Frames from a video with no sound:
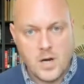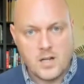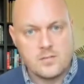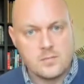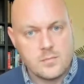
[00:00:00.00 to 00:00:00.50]

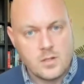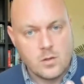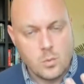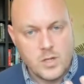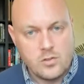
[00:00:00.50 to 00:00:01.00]
But
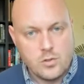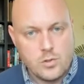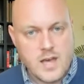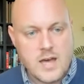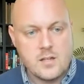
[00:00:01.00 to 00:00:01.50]
we
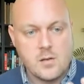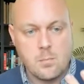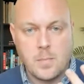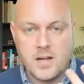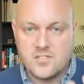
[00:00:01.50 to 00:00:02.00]
do
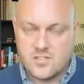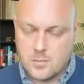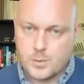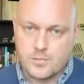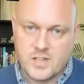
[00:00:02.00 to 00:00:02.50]
that by
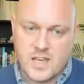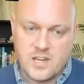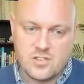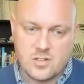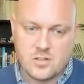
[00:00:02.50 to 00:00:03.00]

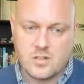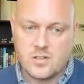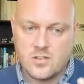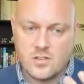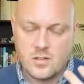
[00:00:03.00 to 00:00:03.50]
simplification.
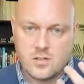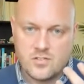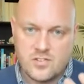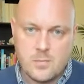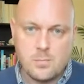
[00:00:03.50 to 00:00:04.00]

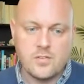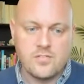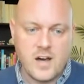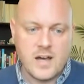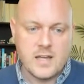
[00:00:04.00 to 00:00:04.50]

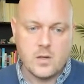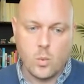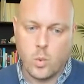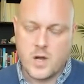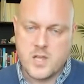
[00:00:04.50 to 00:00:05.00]
Simplify
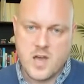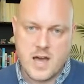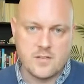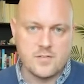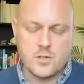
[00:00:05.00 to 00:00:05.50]
what you
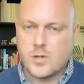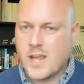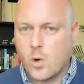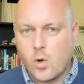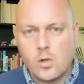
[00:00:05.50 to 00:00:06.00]
have.
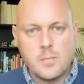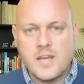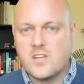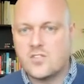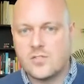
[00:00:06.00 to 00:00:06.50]
That whole
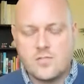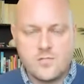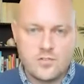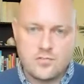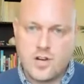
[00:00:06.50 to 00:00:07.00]
maze of
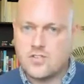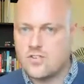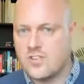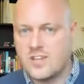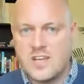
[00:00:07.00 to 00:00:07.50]

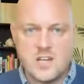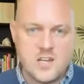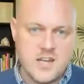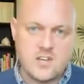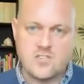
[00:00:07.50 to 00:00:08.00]
infrastructures and data
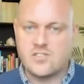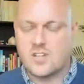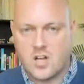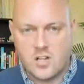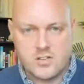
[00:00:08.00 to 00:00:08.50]

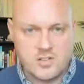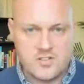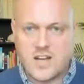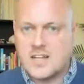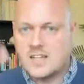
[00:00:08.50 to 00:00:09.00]
connections and
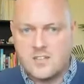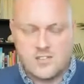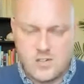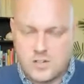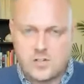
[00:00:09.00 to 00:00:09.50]
content
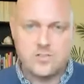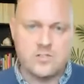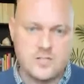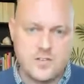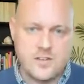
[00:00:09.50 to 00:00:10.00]
islands and all
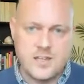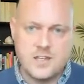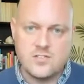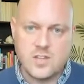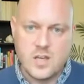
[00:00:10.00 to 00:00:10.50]
those different
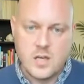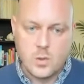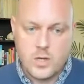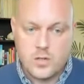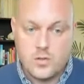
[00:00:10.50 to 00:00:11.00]
things, we